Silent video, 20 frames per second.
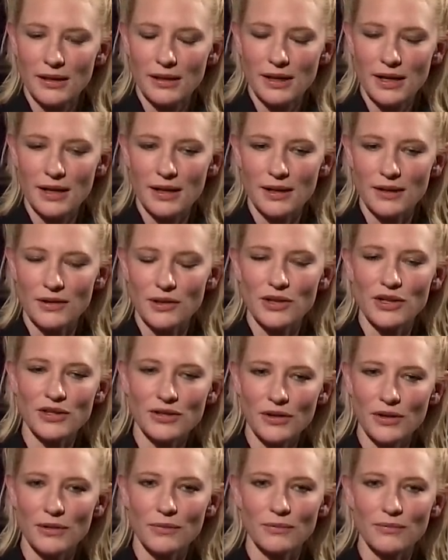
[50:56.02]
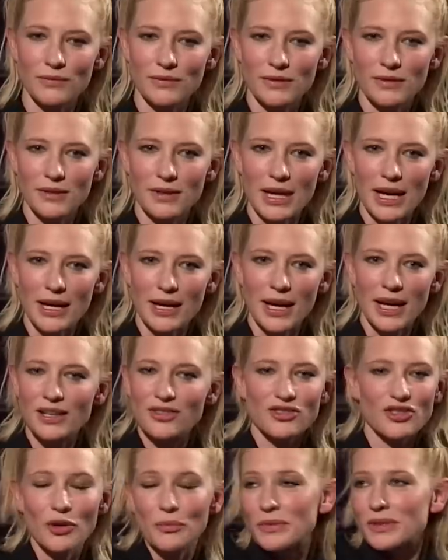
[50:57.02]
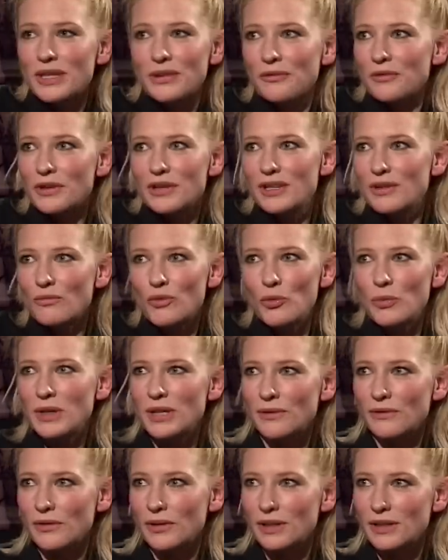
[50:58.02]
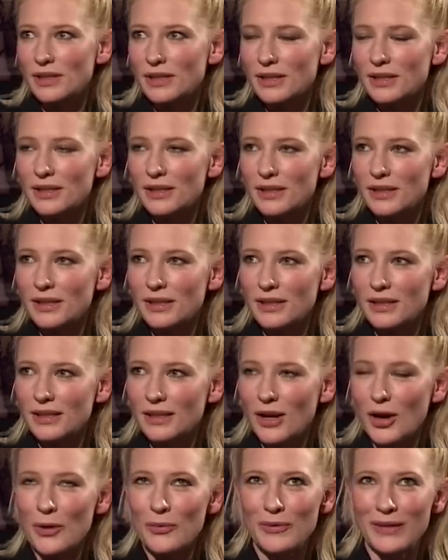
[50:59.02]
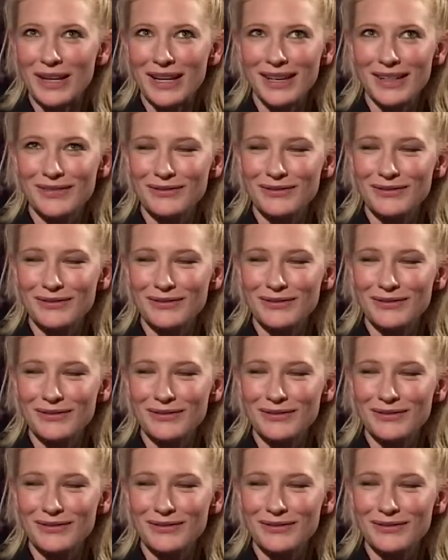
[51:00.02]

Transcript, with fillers: yeah, you just got to... Each job's different and will be different, mm-hmm. hopefully.